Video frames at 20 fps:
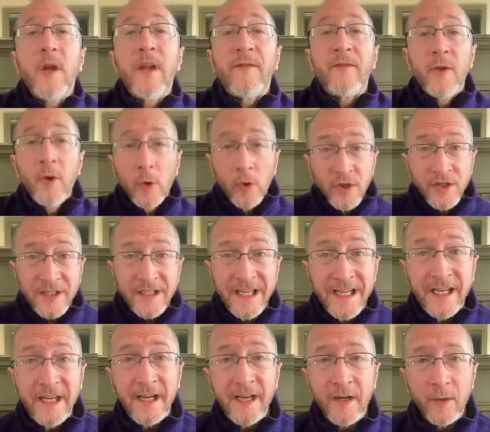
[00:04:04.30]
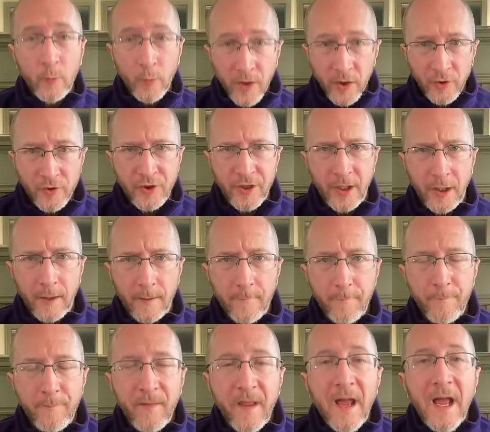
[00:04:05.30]
if you're seated in a wheelchair
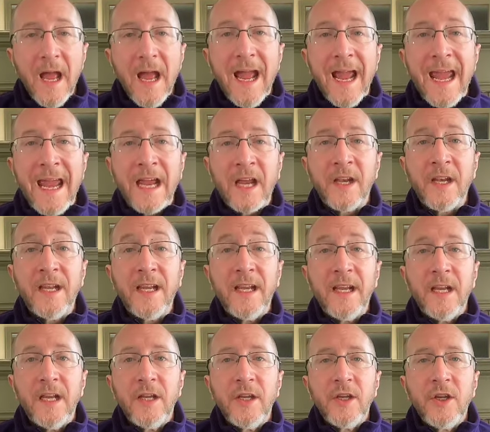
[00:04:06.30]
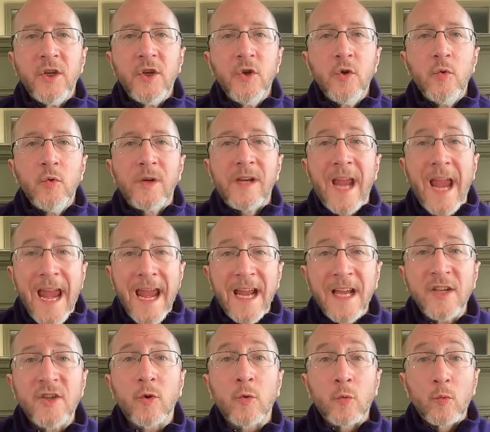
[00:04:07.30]
and you
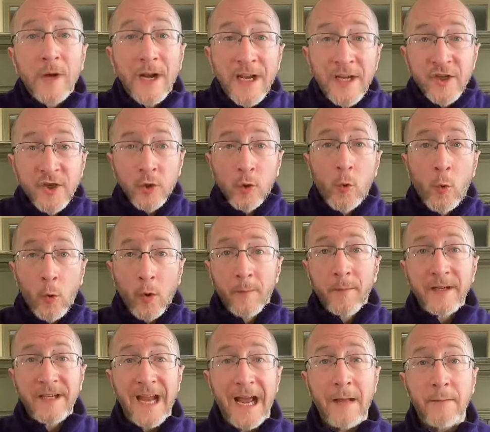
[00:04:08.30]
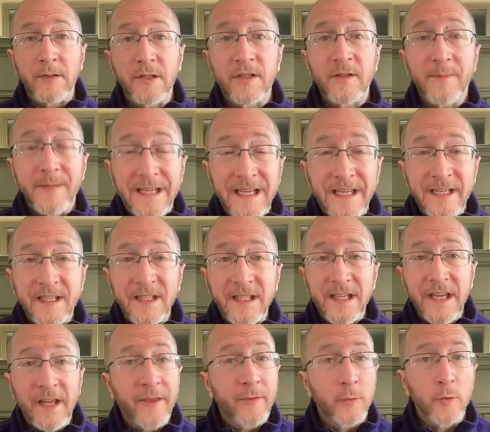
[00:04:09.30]
can't raise your core metabolism
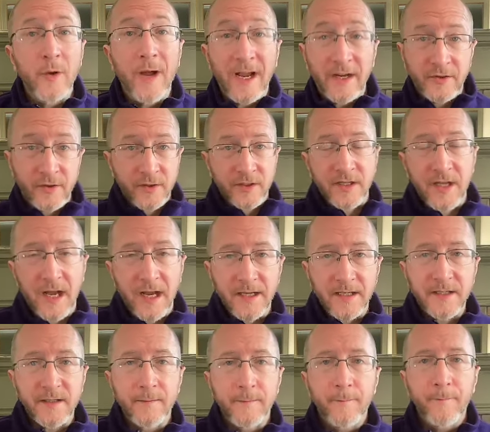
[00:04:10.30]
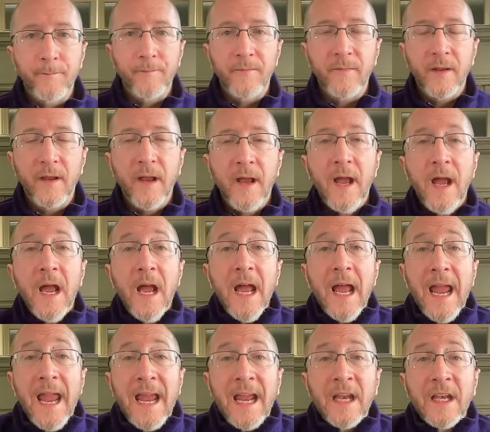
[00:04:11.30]
easily through exercise,
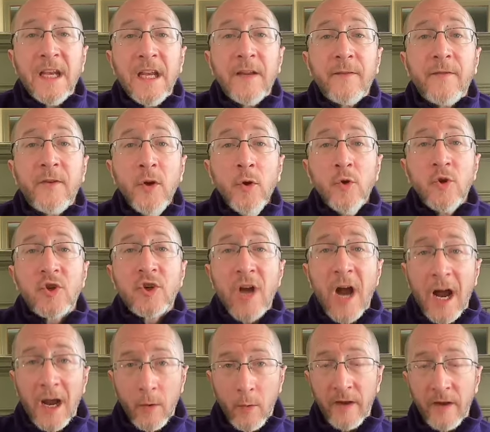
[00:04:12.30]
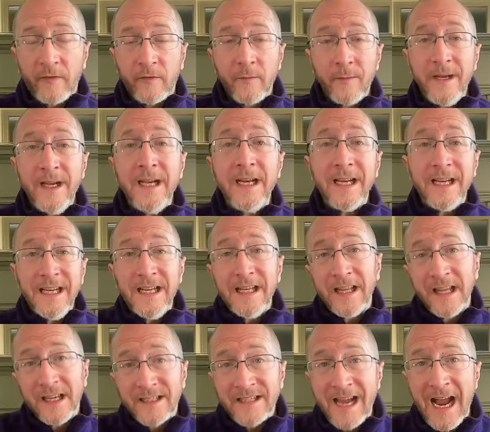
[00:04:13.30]
and if you shy away from eating and eat
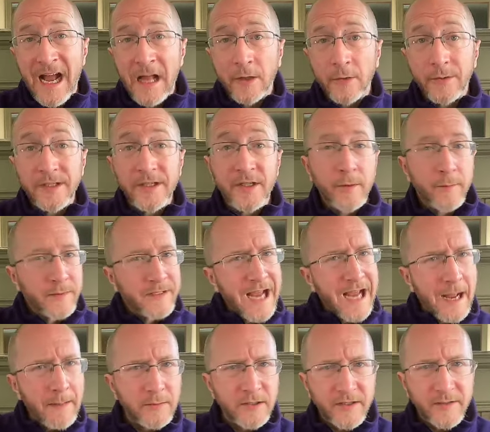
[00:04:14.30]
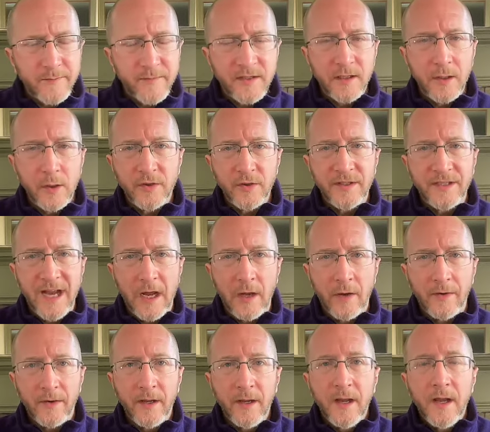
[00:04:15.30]
less calories, your metabolism slows
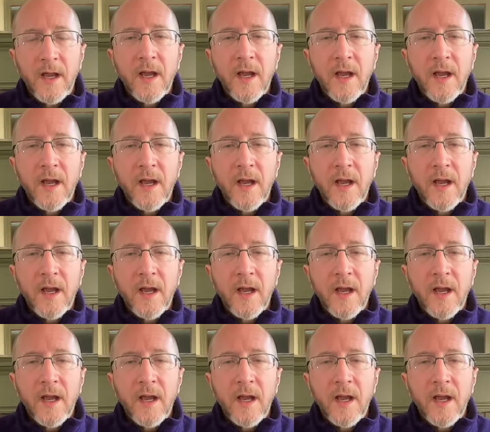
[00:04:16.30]
down.